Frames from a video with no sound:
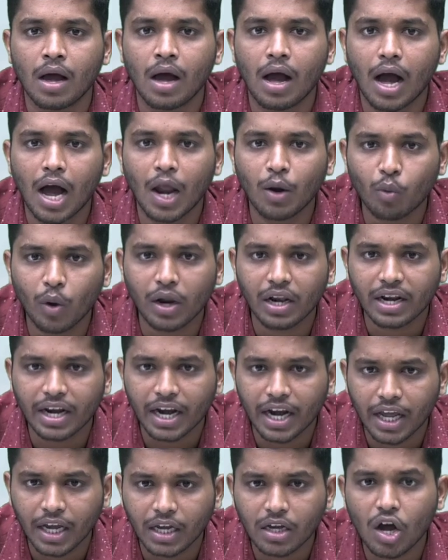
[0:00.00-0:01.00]
and while
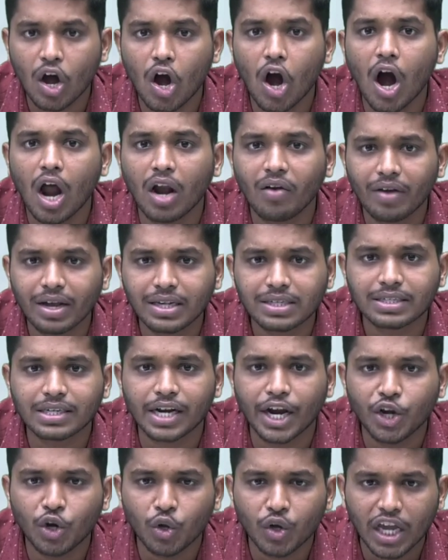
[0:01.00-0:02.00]
reading always try
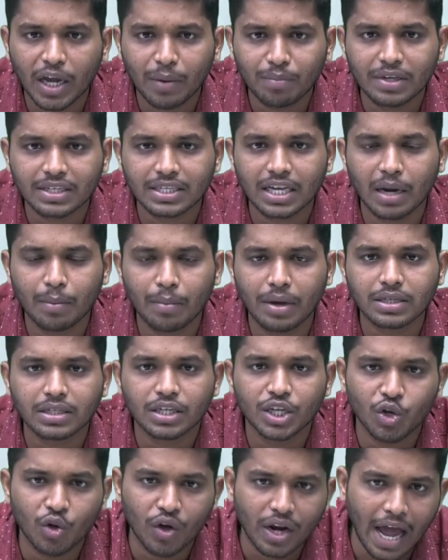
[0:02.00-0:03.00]
to keep the syllabus in
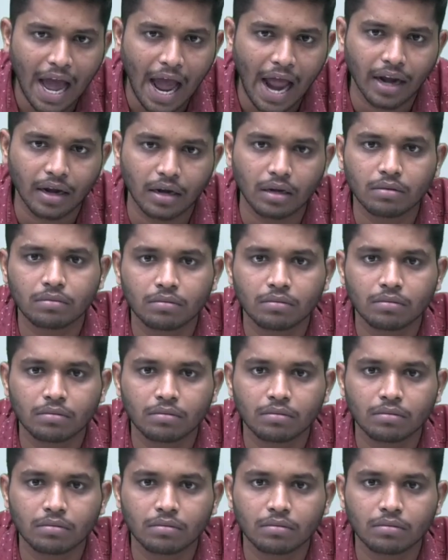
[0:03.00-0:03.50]
your hand